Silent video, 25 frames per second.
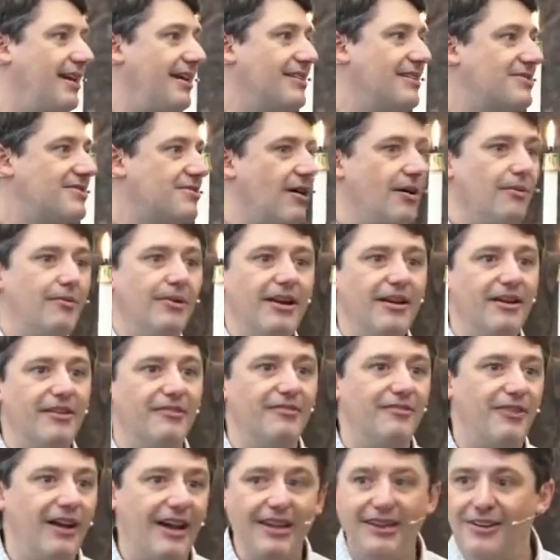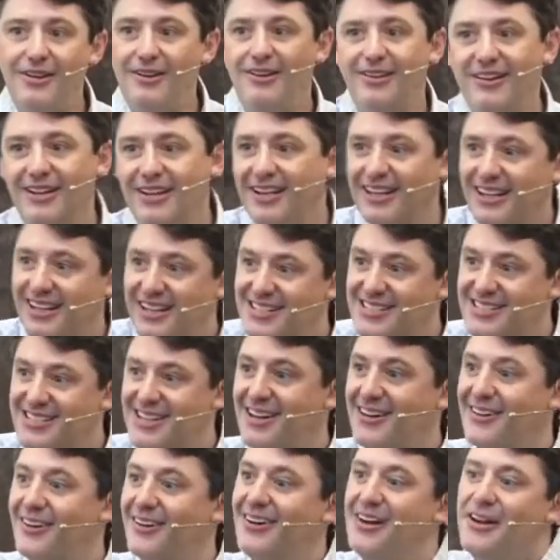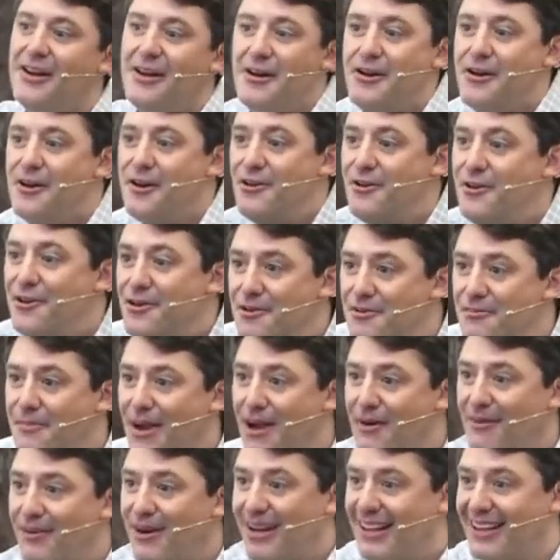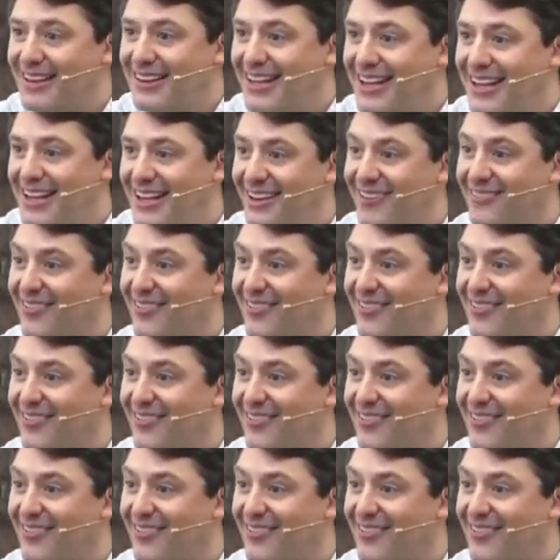And so I want to invite you to consider who you might want to think,